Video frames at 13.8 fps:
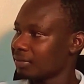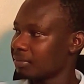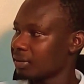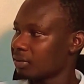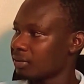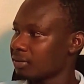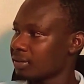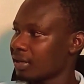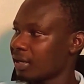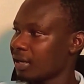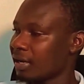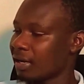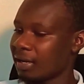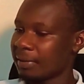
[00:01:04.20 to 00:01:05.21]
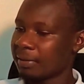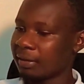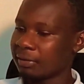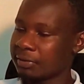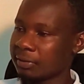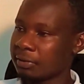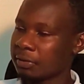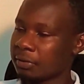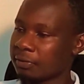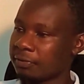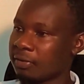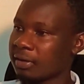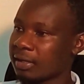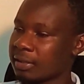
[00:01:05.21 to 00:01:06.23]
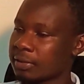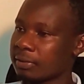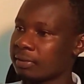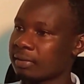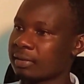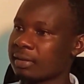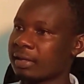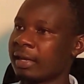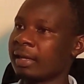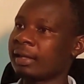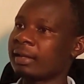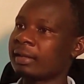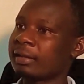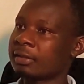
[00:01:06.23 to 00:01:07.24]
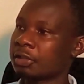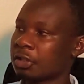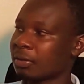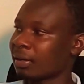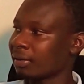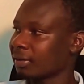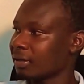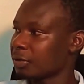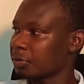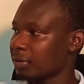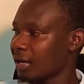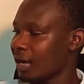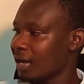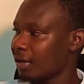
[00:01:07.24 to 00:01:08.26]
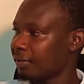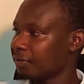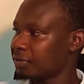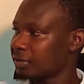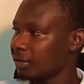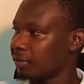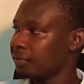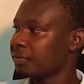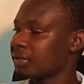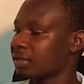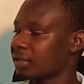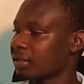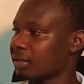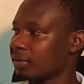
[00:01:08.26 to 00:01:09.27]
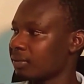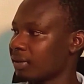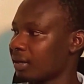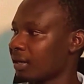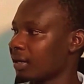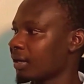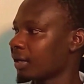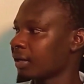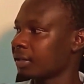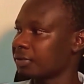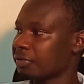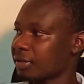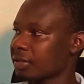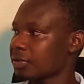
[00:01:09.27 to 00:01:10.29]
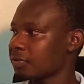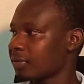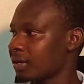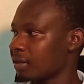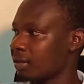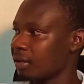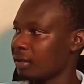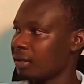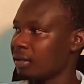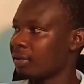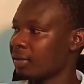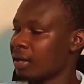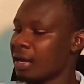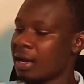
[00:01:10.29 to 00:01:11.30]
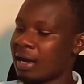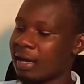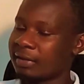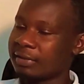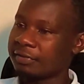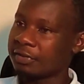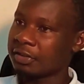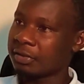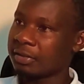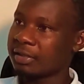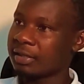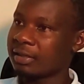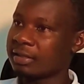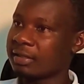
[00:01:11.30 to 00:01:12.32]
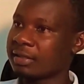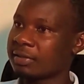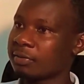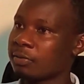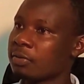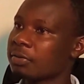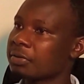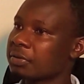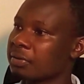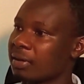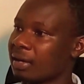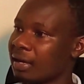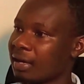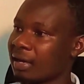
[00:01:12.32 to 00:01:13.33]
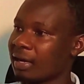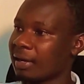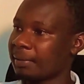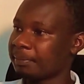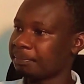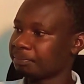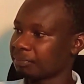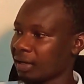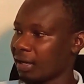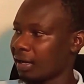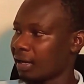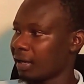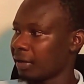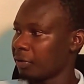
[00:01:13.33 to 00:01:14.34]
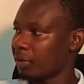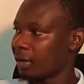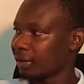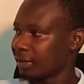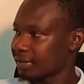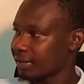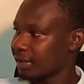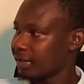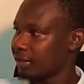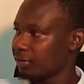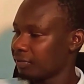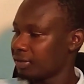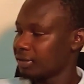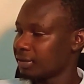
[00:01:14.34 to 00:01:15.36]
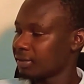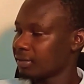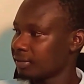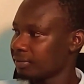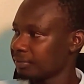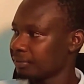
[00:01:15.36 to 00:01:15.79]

because the resolution focused on ensuring that we have safe, secure, and trustworthy artificial intelligence. What's your understanding of this?